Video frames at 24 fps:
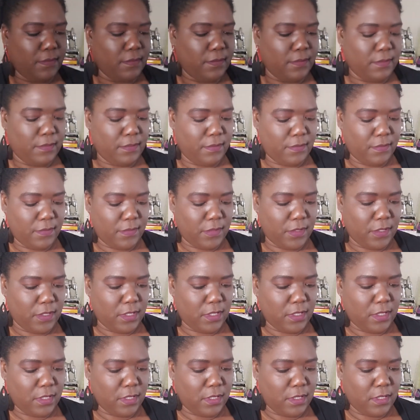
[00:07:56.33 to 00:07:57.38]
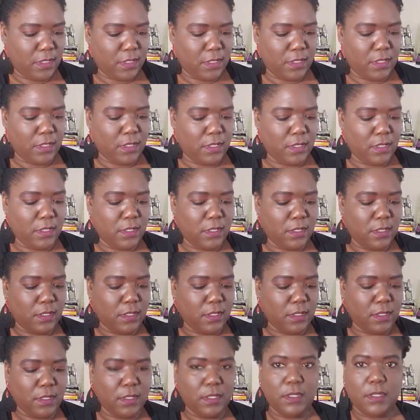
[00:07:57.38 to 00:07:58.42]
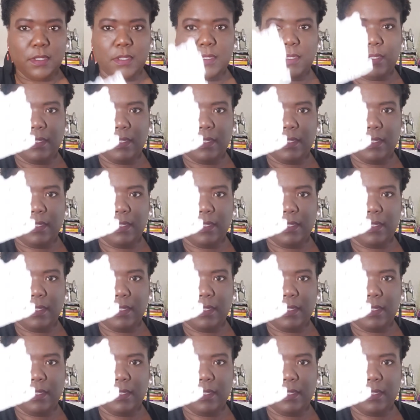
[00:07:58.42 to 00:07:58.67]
Nobody speaks.